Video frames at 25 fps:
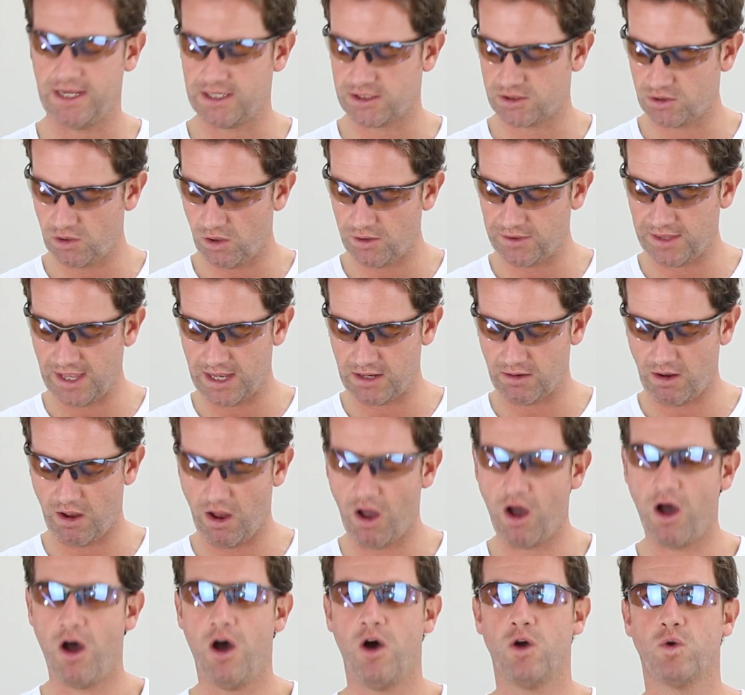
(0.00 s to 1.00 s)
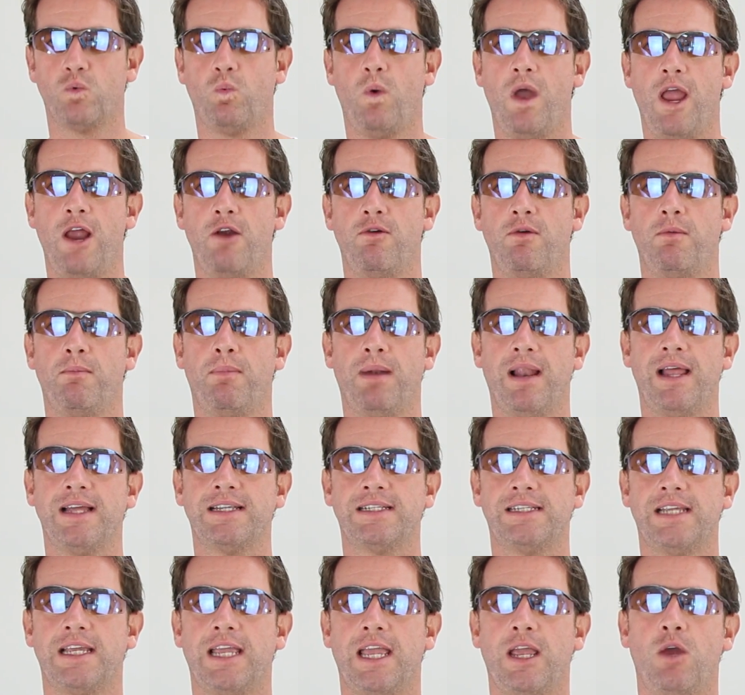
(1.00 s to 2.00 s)
It's not that hard wearing
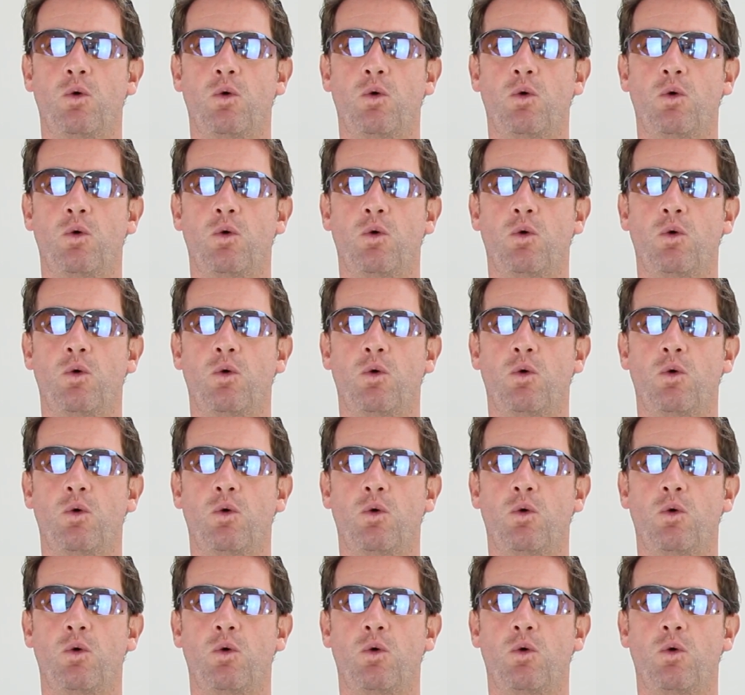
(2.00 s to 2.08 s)
plastic.